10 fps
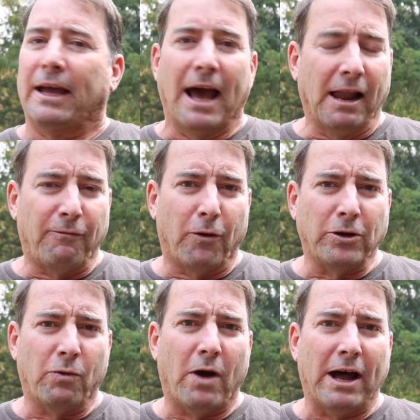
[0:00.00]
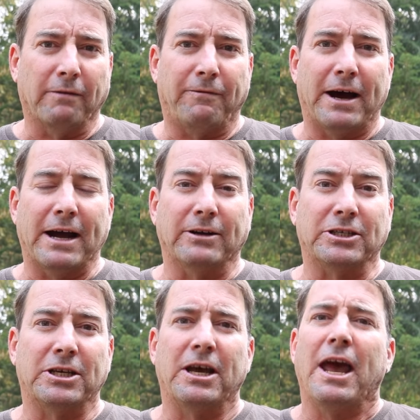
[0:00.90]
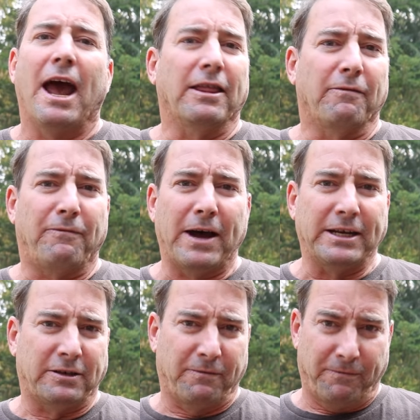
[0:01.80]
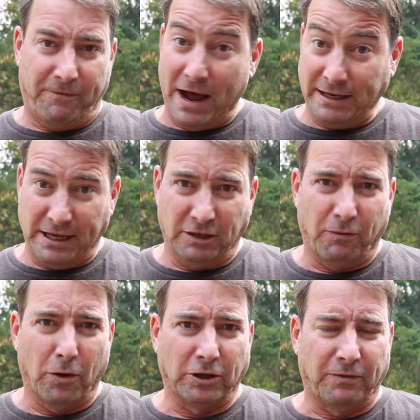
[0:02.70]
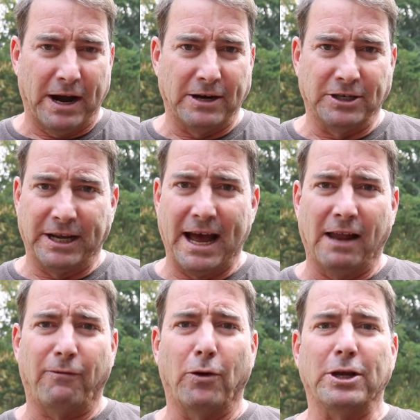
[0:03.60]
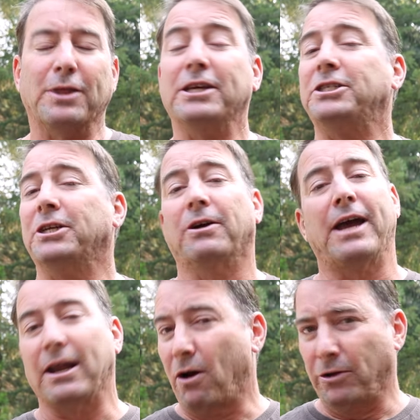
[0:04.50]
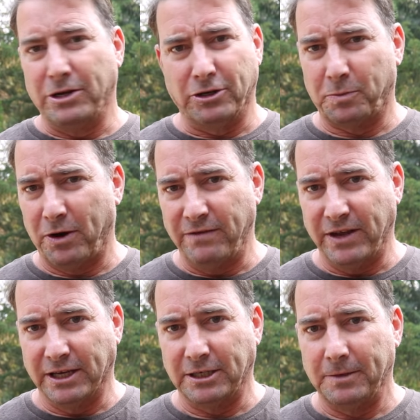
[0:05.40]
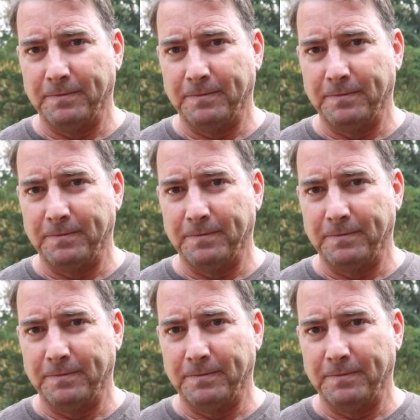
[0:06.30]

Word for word: California wildfires and the fight to fight these forest fires in California this year and all years previous.